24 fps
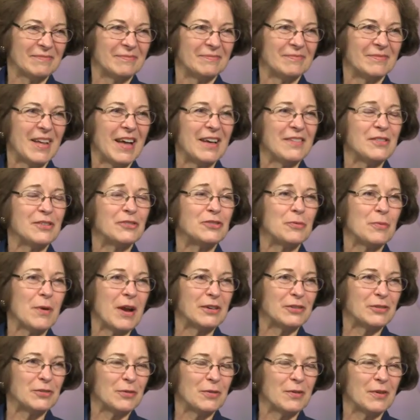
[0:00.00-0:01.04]
and the
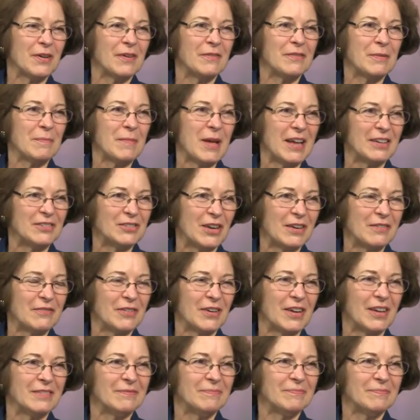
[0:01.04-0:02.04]
treasurer of the Magi Fund.